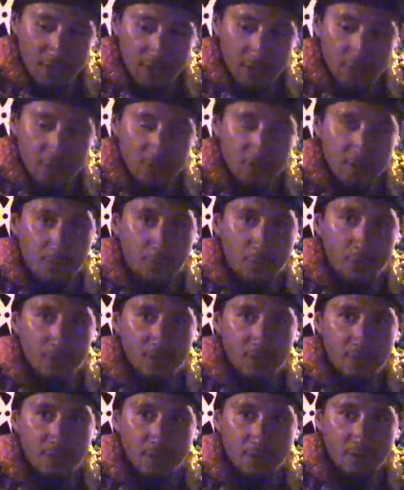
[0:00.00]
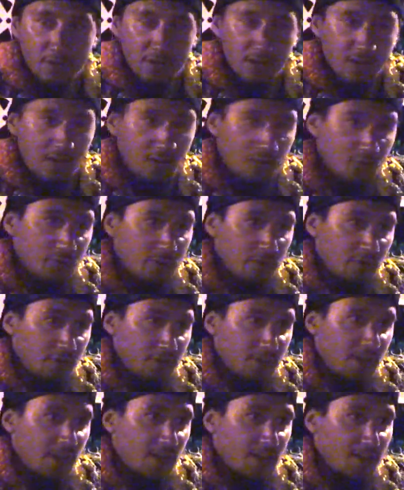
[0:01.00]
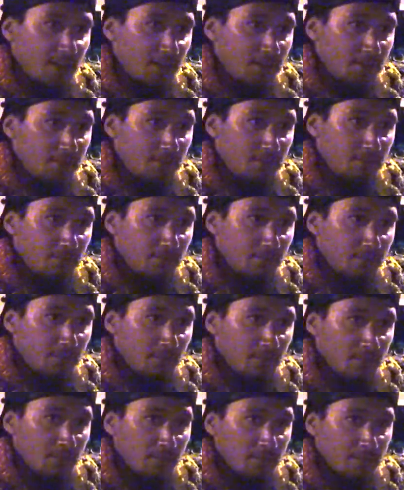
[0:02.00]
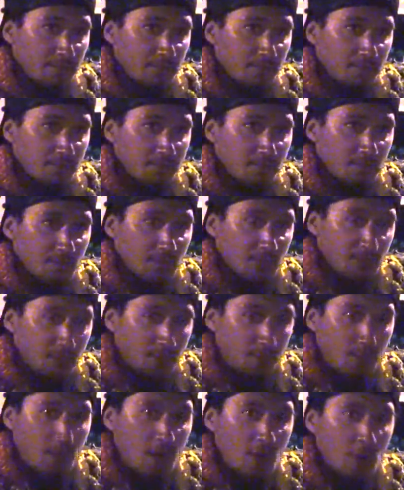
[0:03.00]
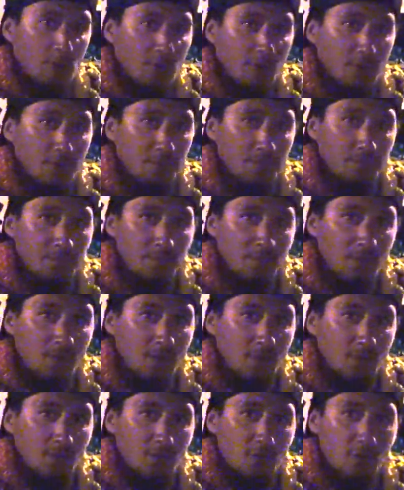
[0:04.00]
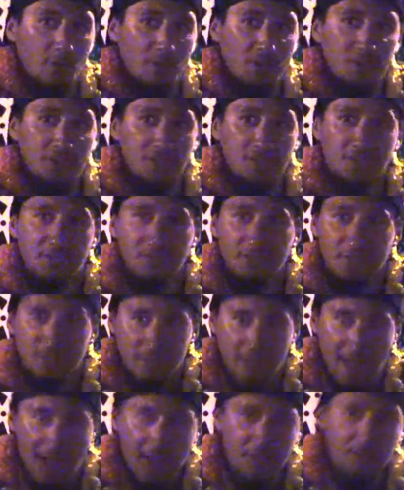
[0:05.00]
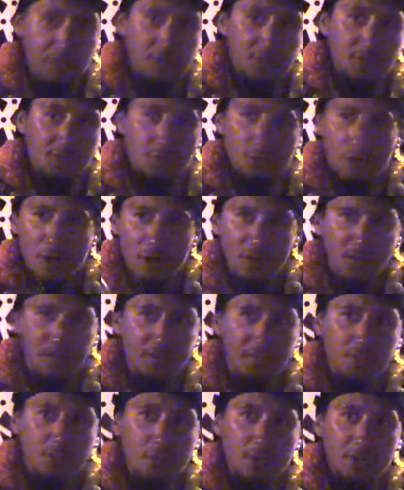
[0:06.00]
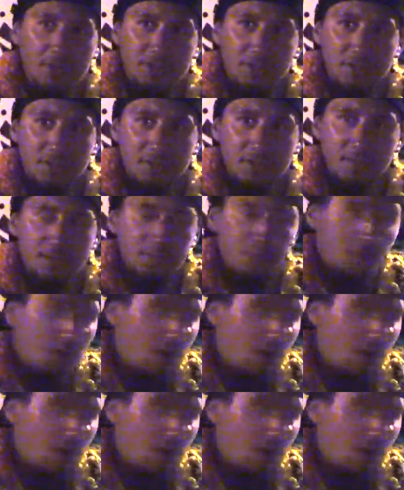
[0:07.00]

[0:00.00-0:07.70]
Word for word: o ka o The power, the questions, the, the answers to all of these questions, to